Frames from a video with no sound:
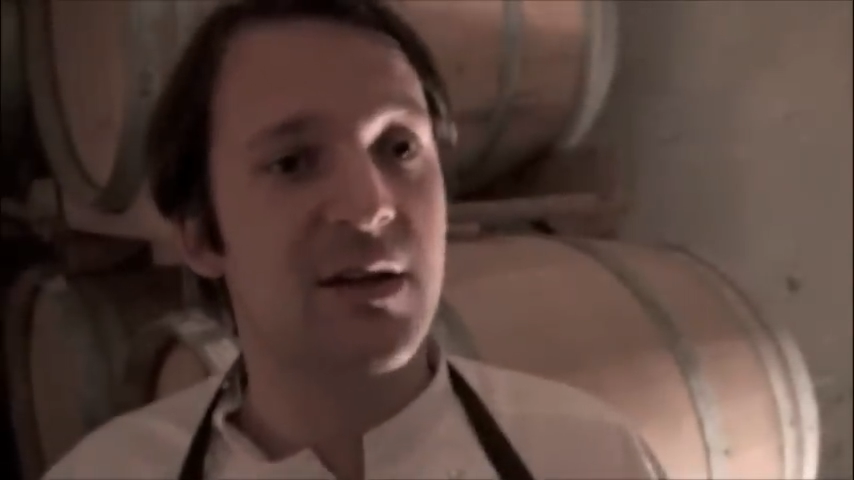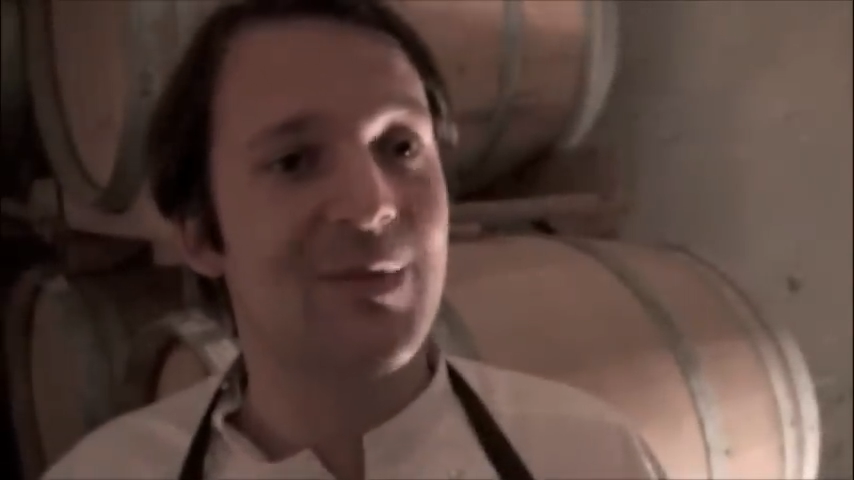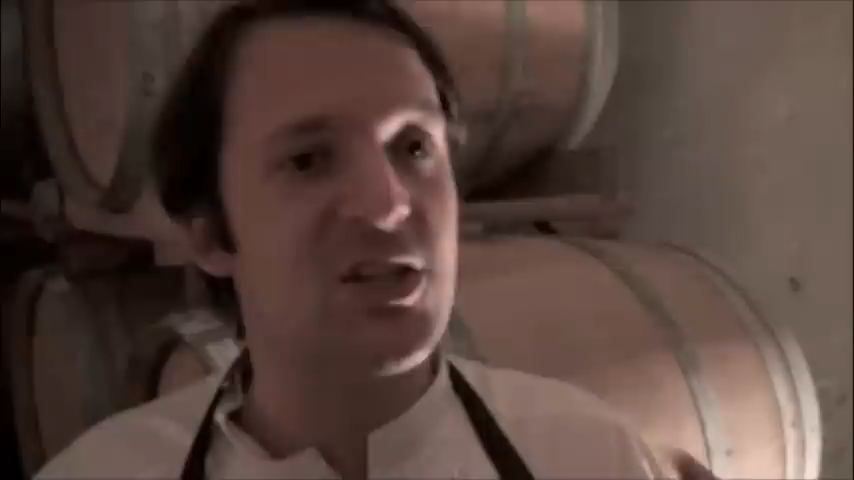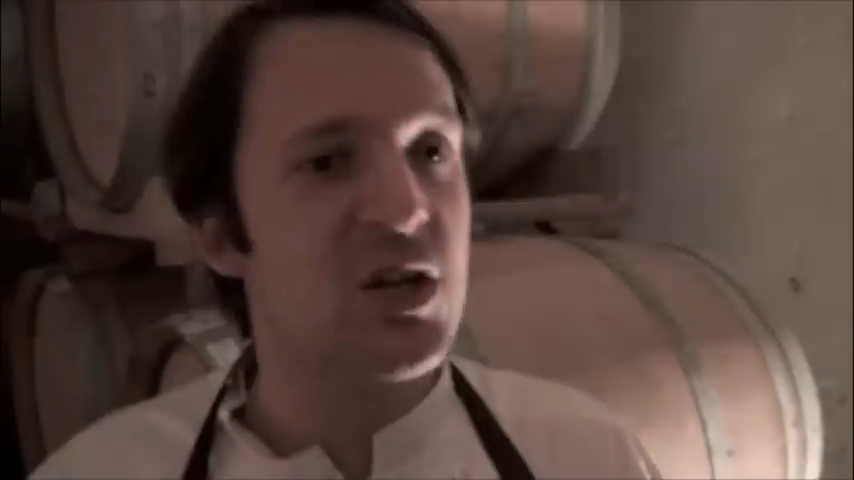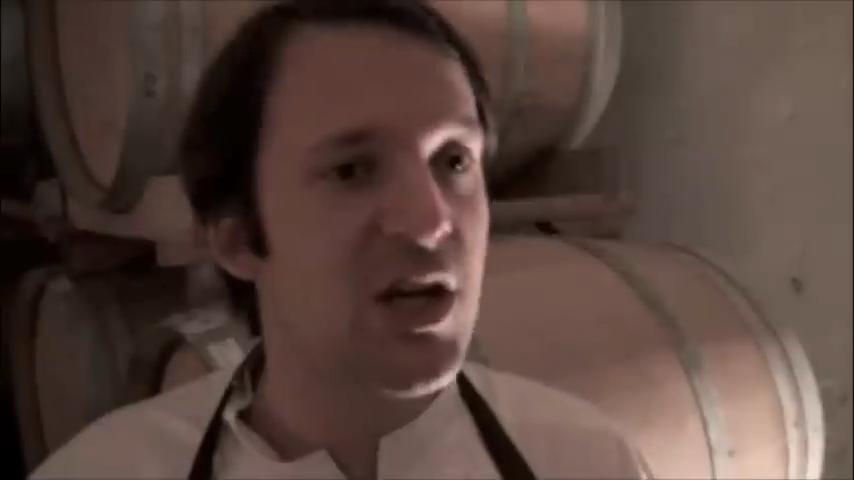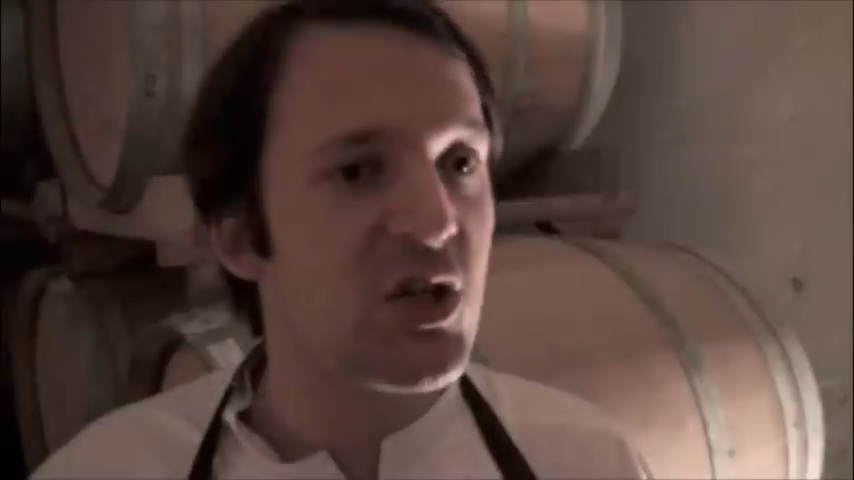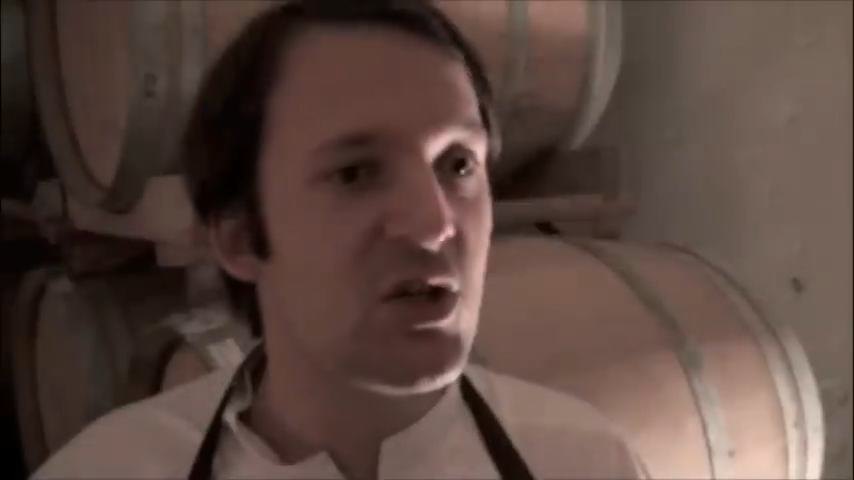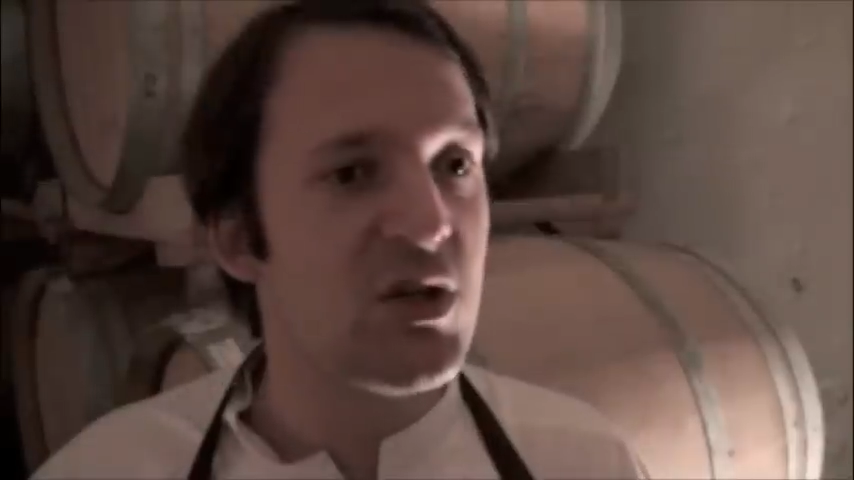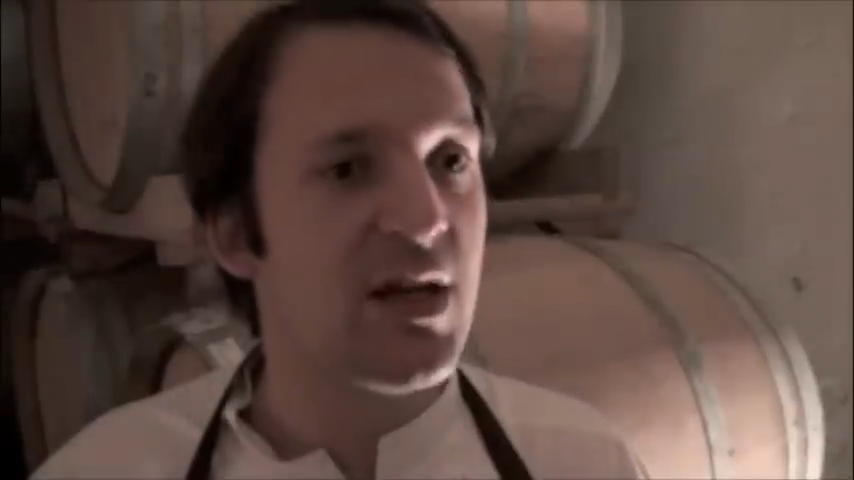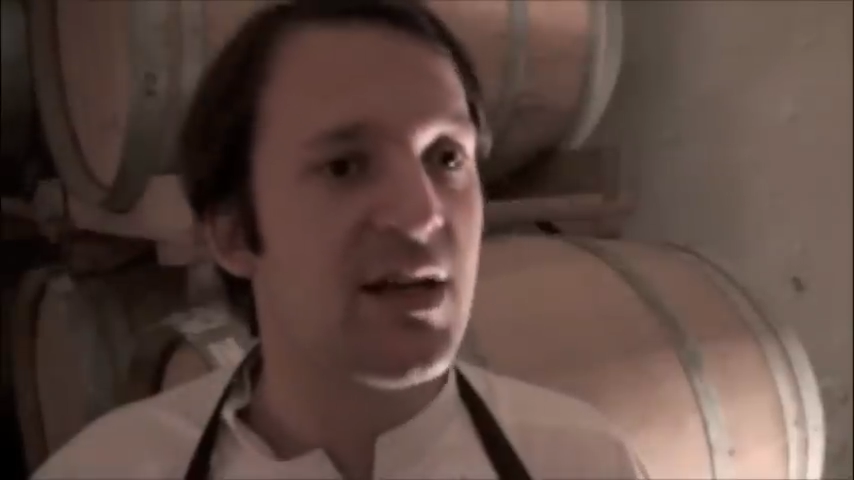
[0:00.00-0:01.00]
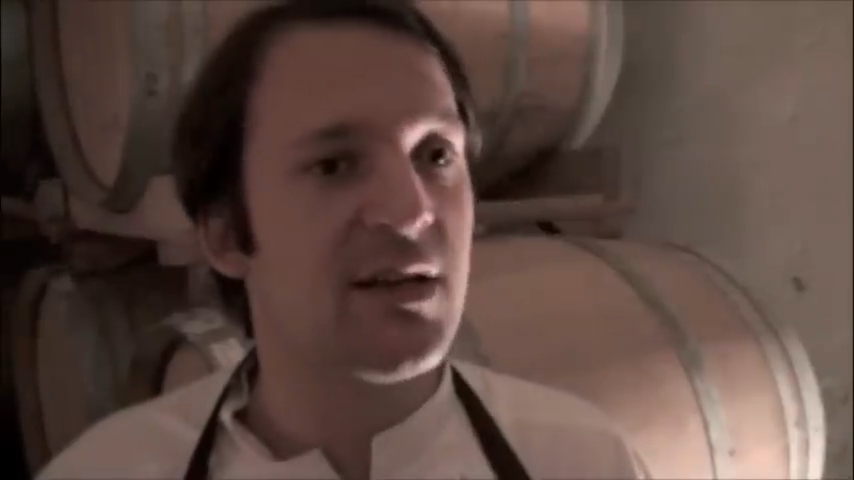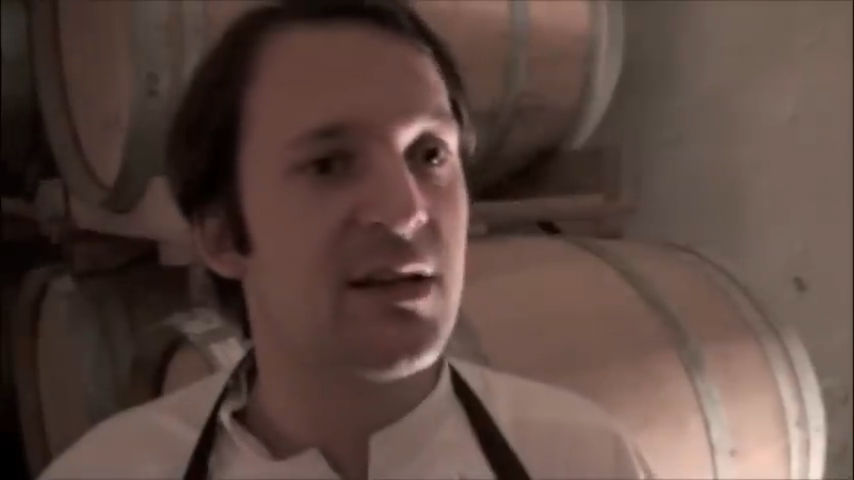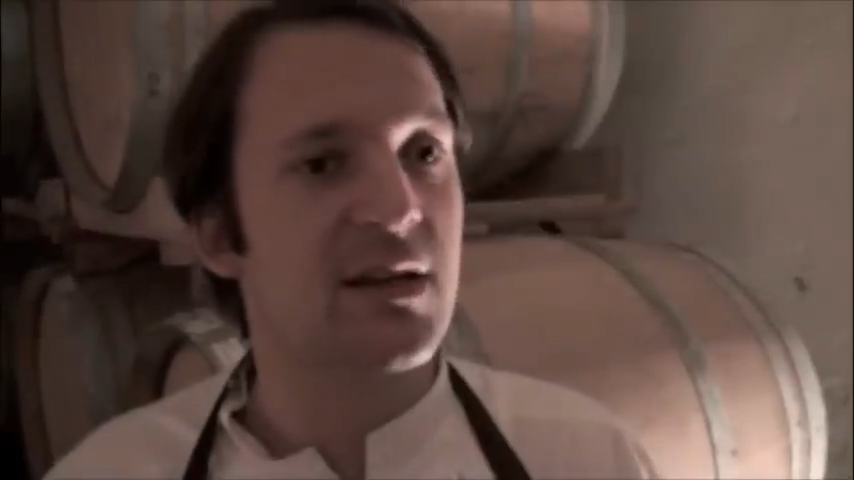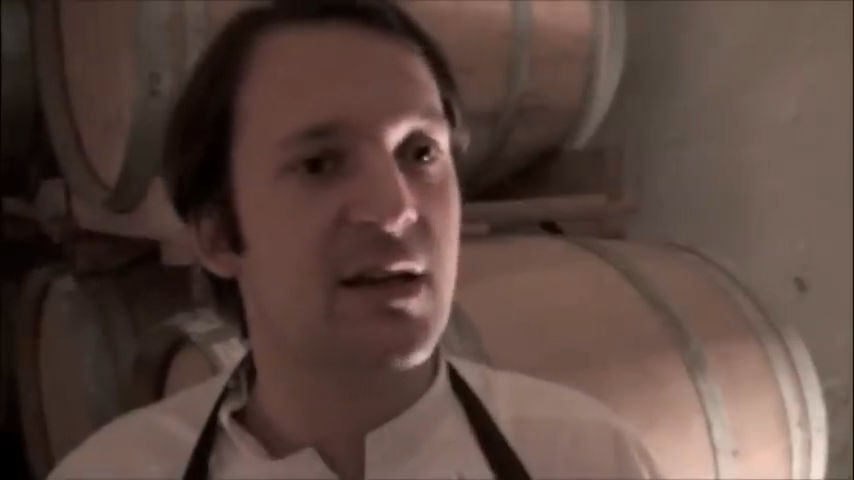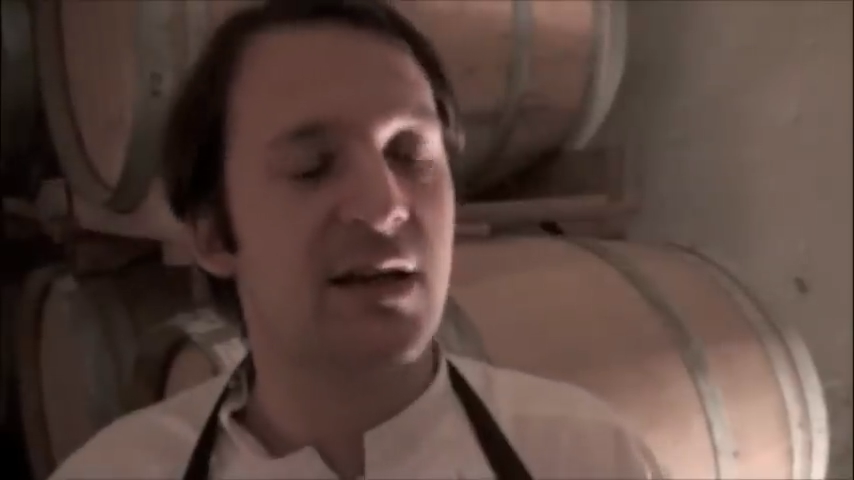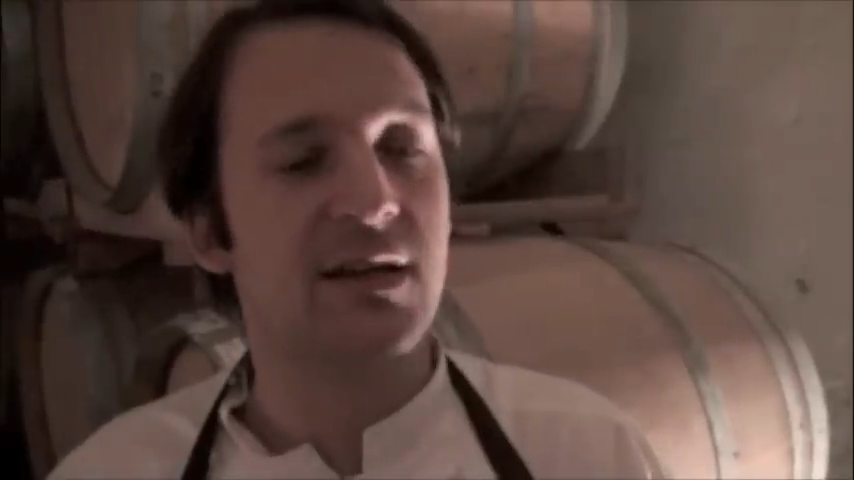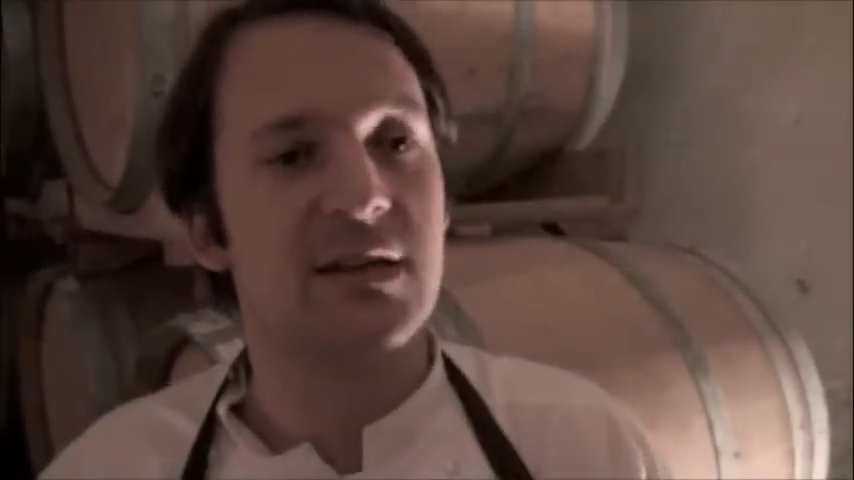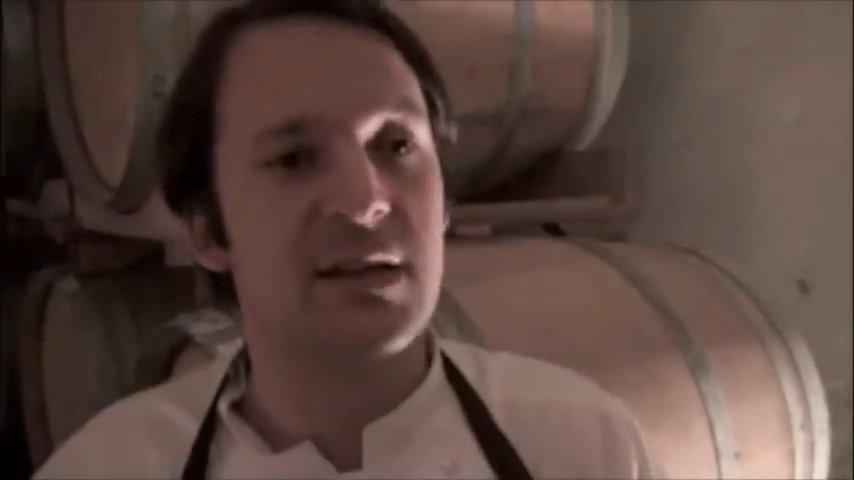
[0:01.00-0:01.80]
imagination and